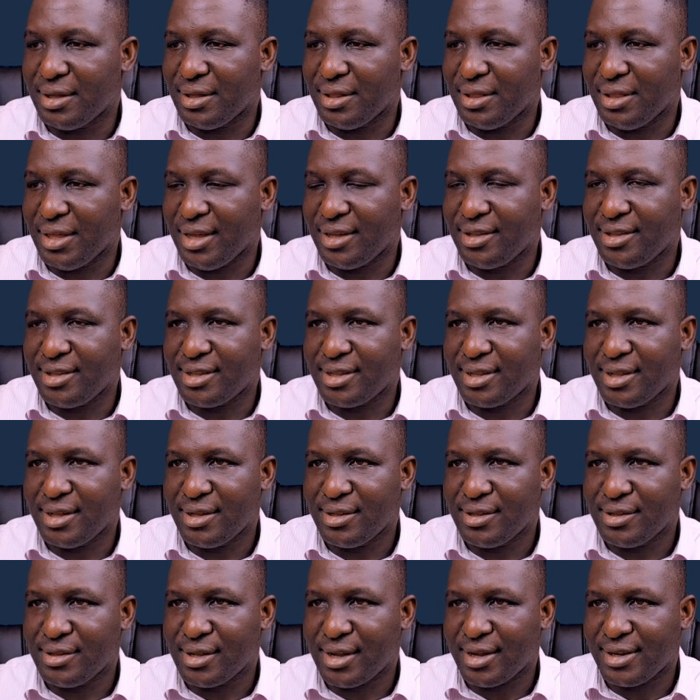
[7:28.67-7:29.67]
this,
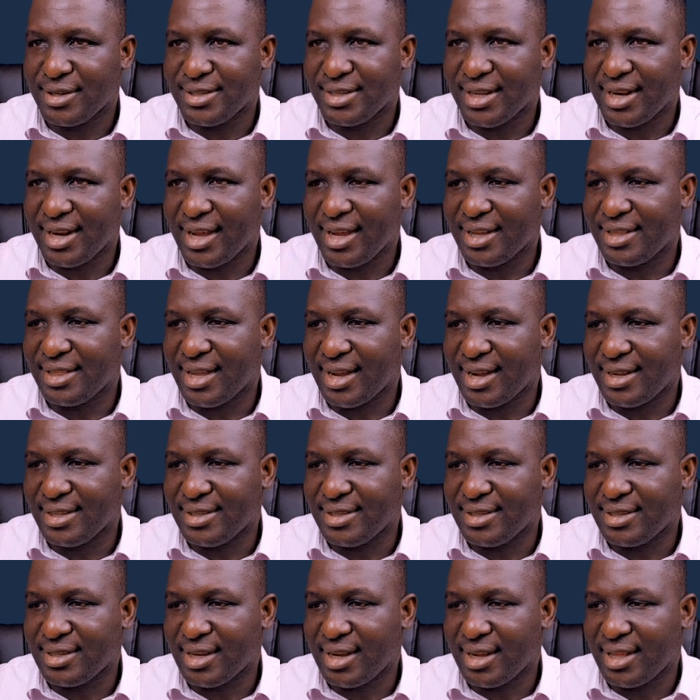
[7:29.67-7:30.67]
so I'll select
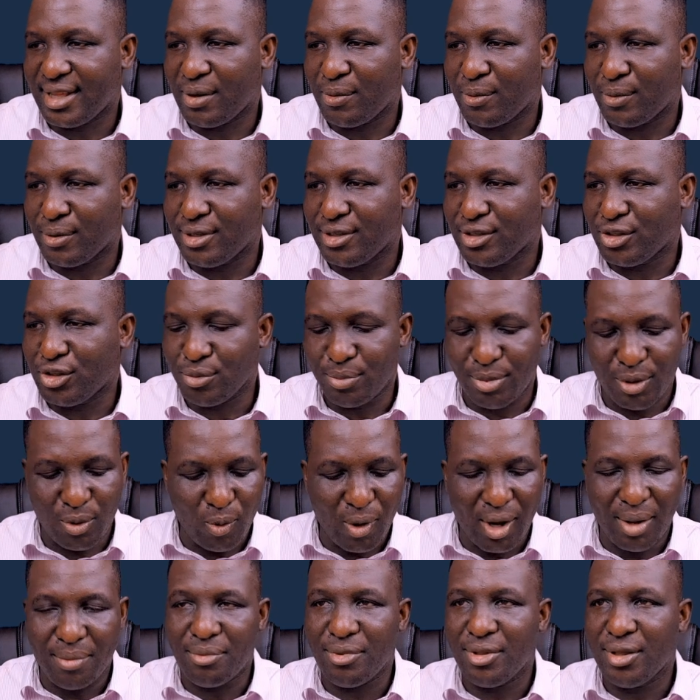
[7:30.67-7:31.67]
that and I want it to be
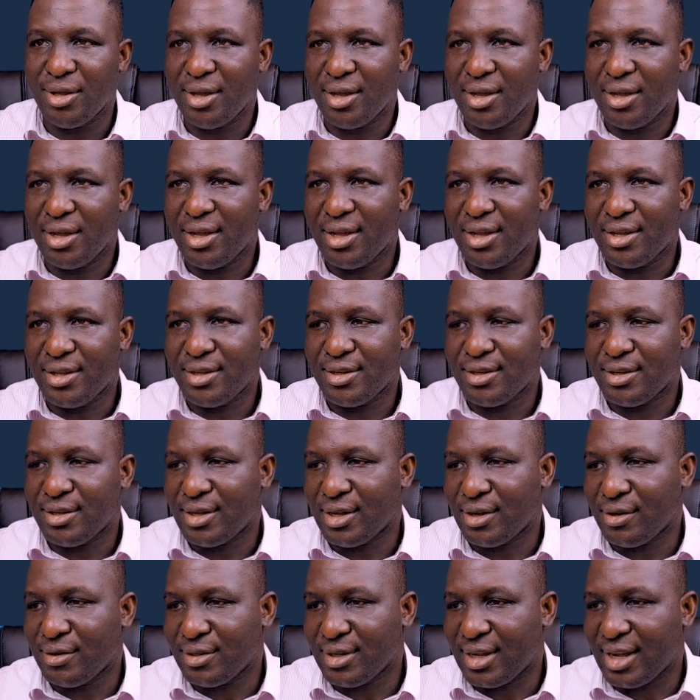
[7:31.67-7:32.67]
one.
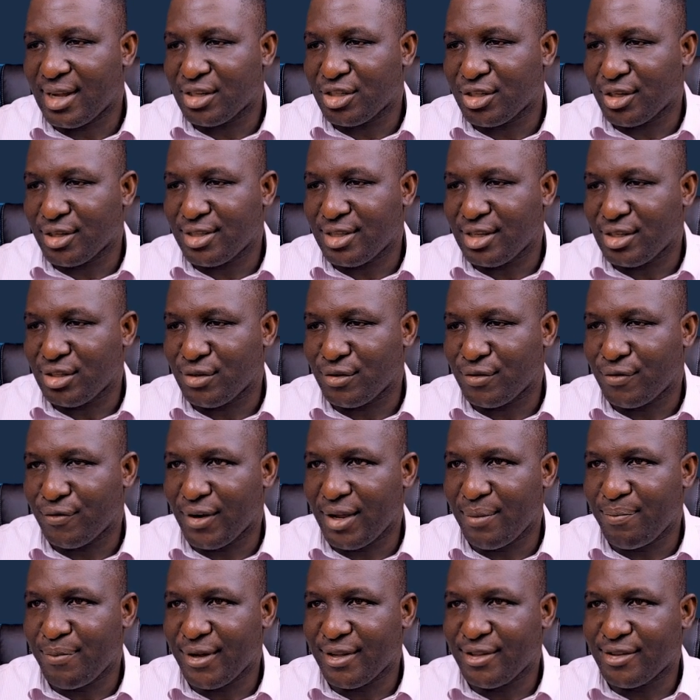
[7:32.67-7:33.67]
I just need to
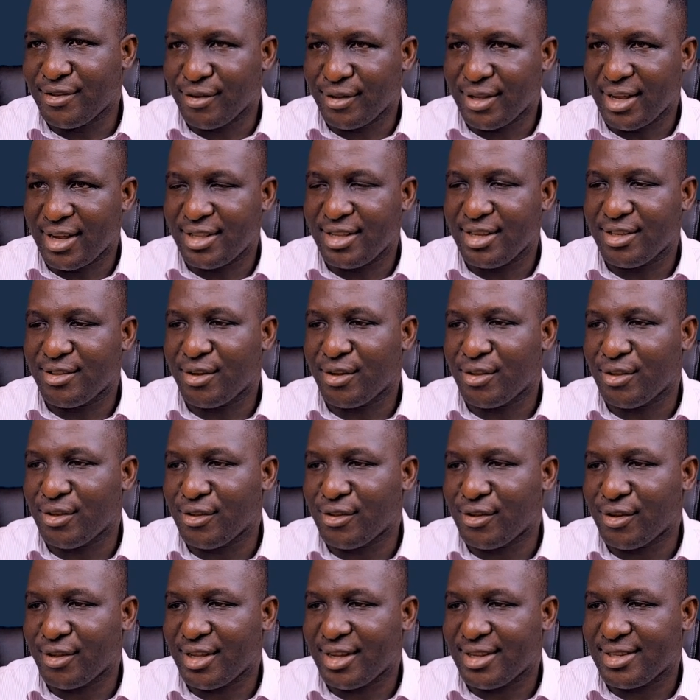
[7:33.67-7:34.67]
flip it so that it's on
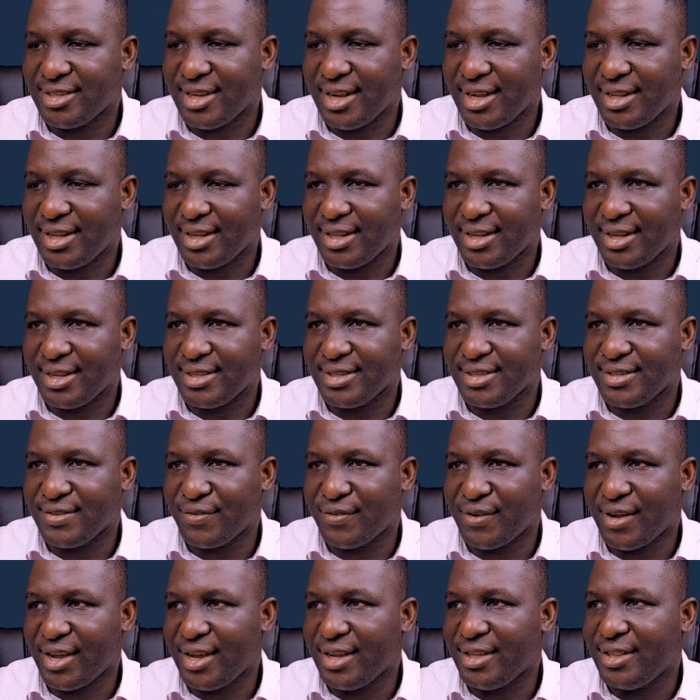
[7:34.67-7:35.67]
this other side, and that is
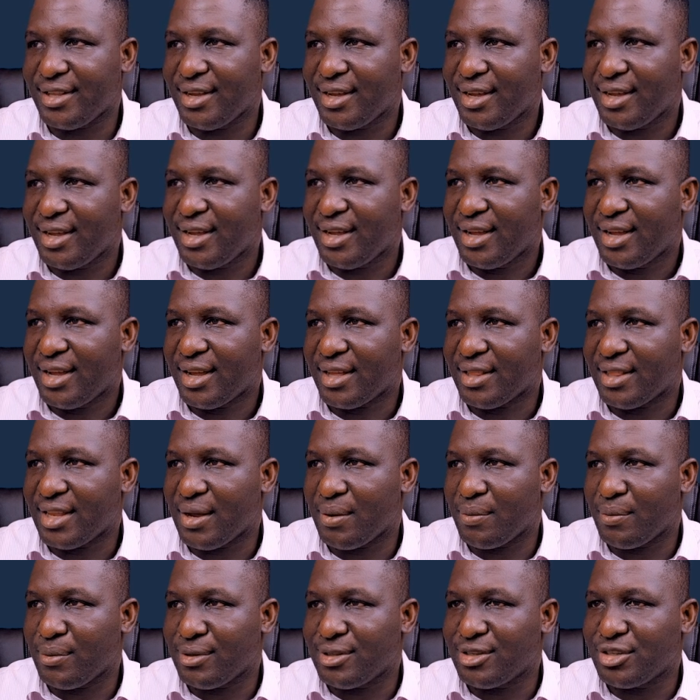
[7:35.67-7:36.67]
fine. And
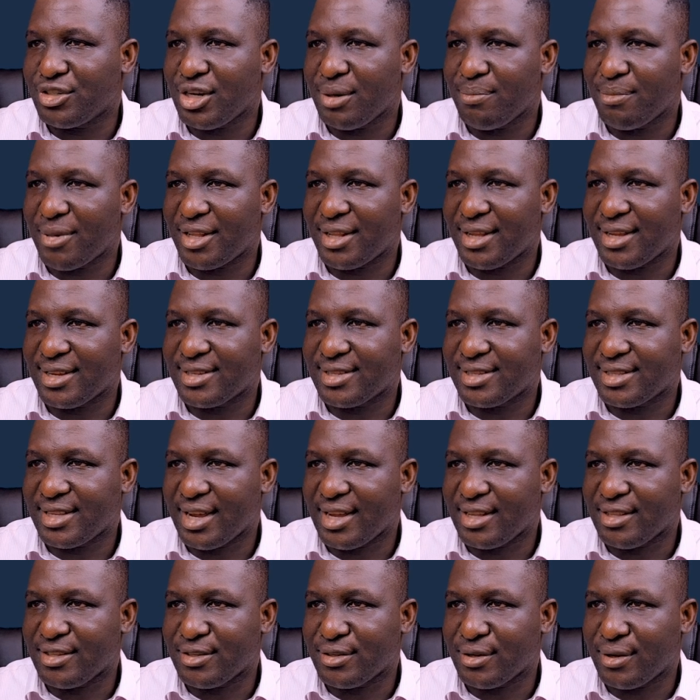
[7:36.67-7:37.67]
then we'll trim and
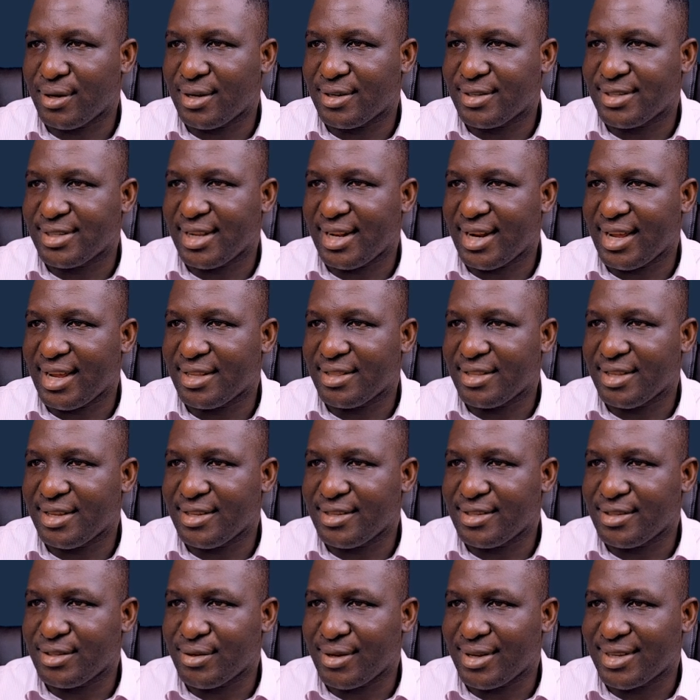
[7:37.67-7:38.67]
extend. So I'll select
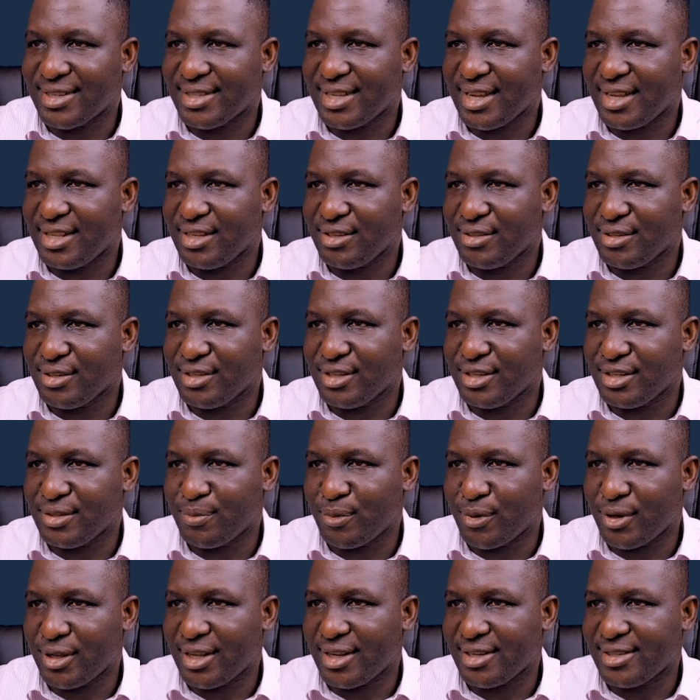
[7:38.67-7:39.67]
this to extend it to this
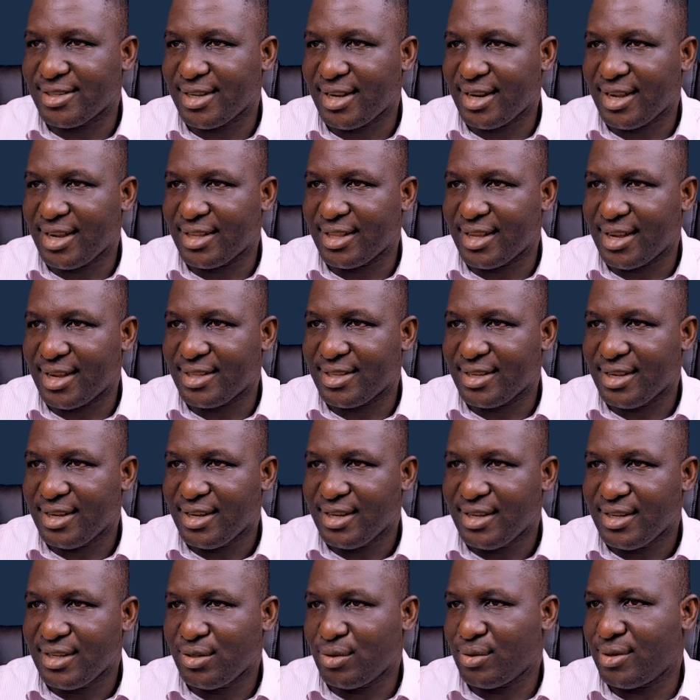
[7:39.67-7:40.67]
point, and select that
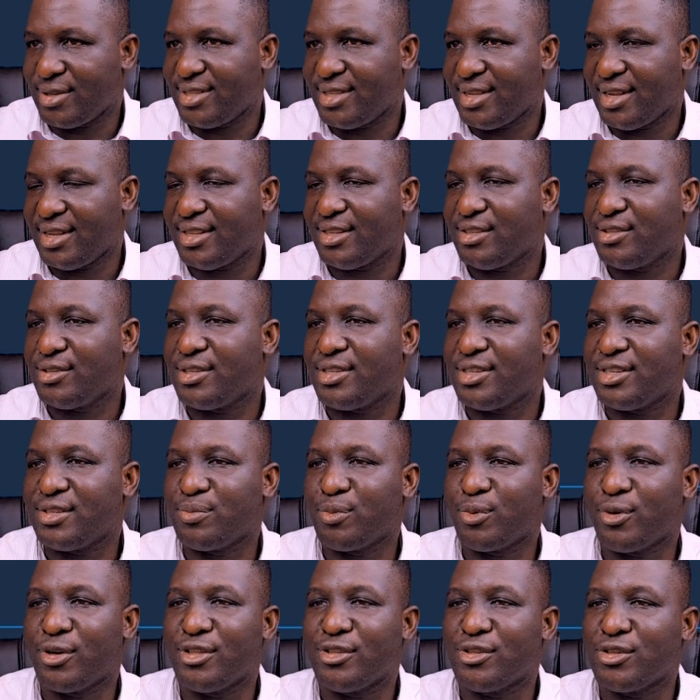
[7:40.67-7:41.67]
to extend it to this
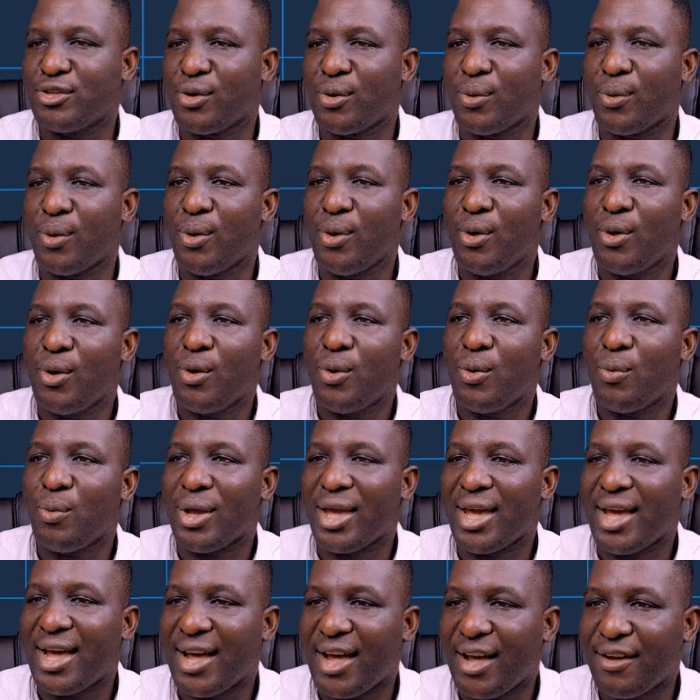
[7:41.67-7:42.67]
point. So
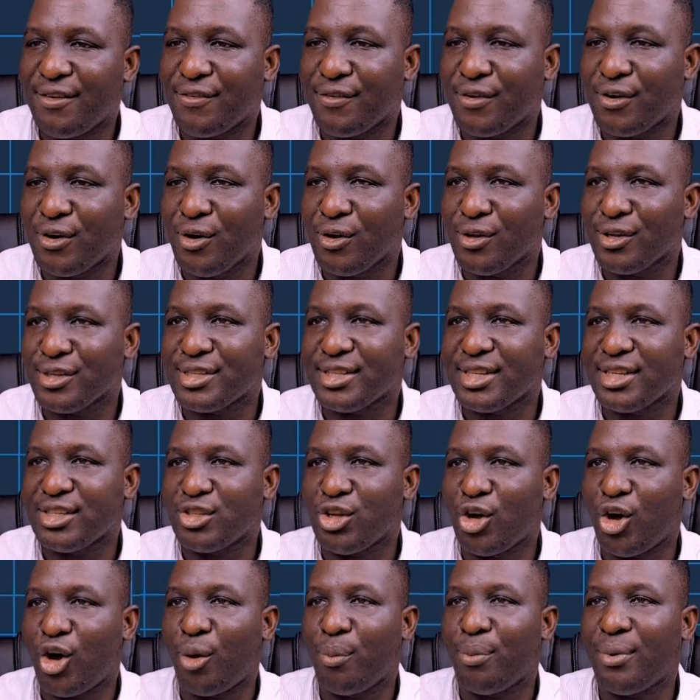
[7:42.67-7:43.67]
we have closed
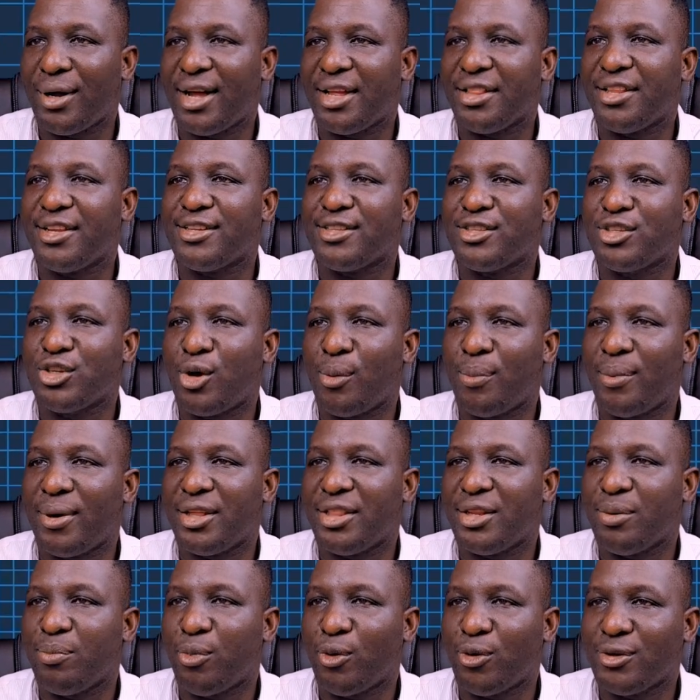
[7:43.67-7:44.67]
it up at the top
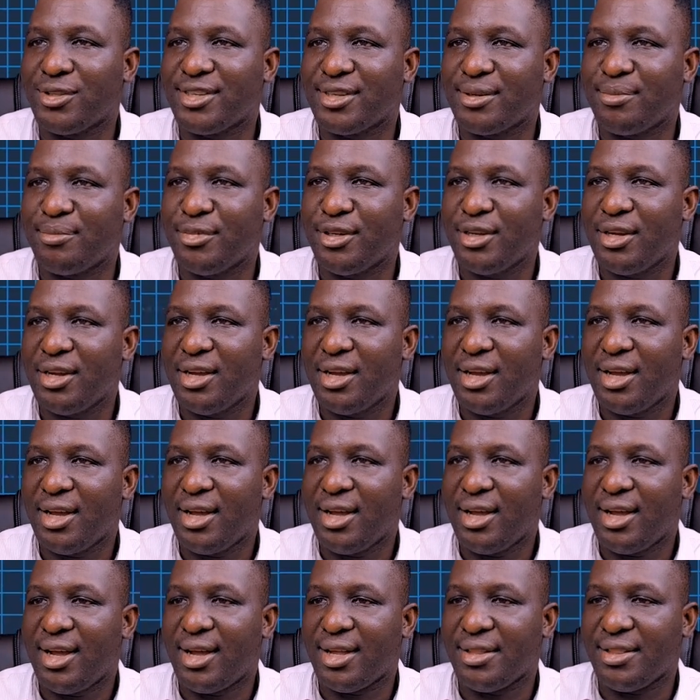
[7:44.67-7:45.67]
and the bottom,
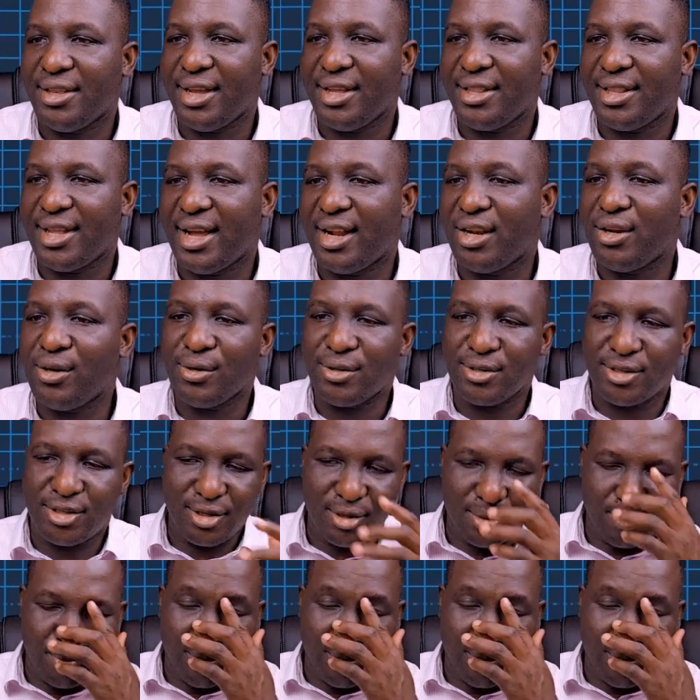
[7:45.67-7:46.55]
and then that looks